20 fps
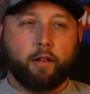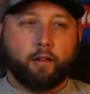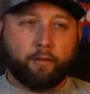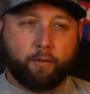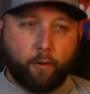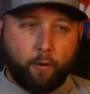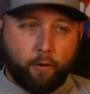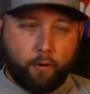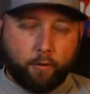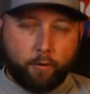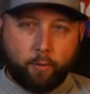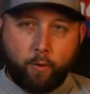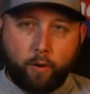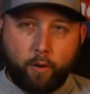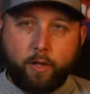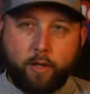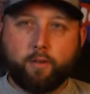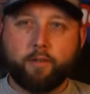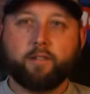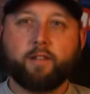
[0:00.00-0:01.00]
far as what
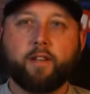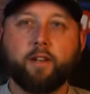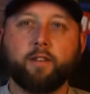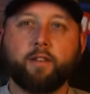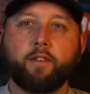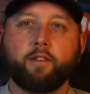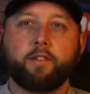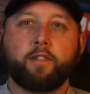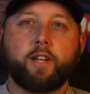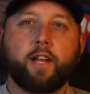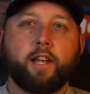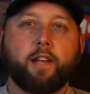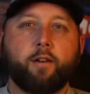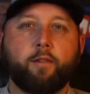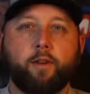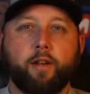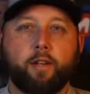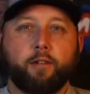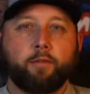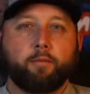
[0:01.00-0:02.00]
you see on this channel
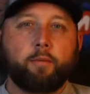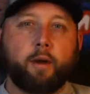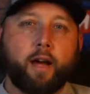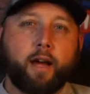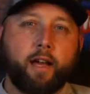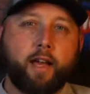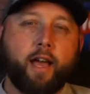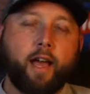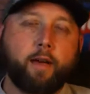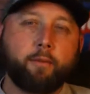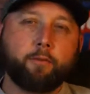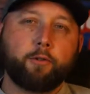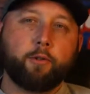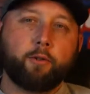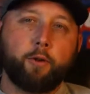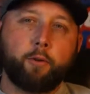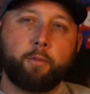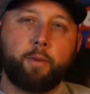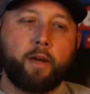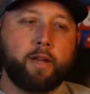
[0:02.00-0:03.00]
is my absolute
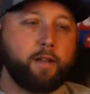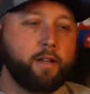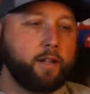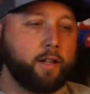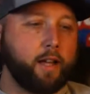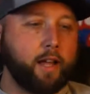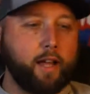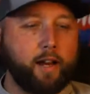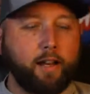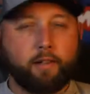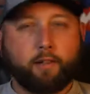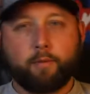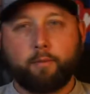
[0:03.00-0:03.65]
opinion, and it's,